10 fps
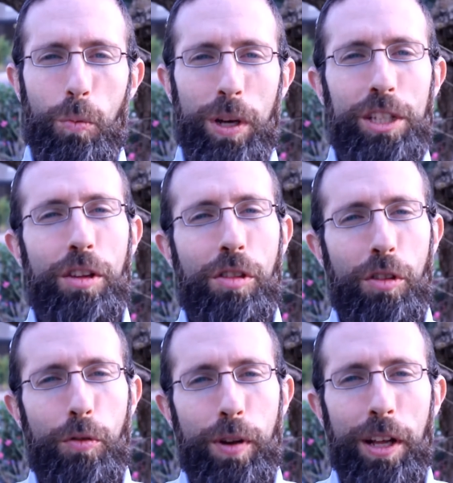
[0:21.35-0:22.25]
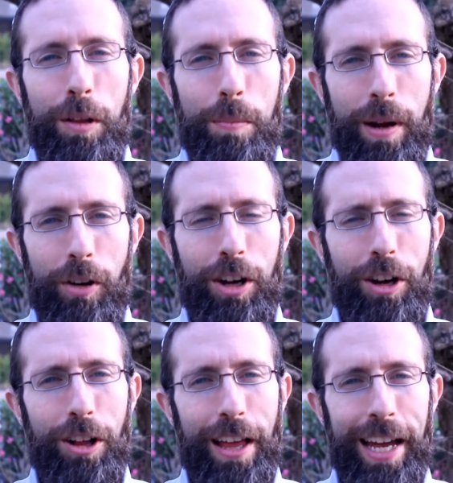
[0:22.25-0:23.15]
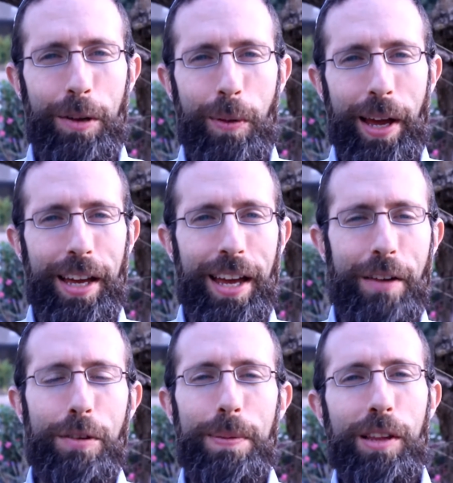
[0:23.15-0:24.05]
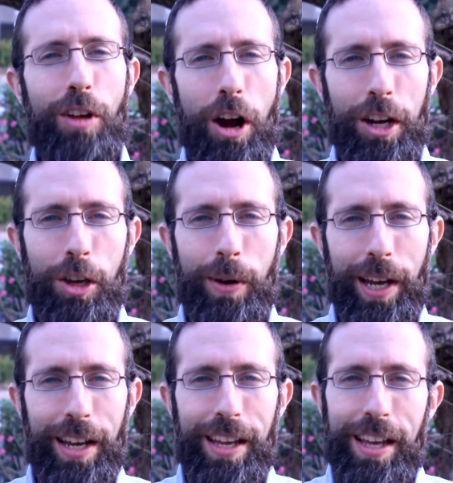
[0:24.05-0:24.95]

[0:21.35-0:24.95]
Which is the real miracle anyway? Everybody's arguing.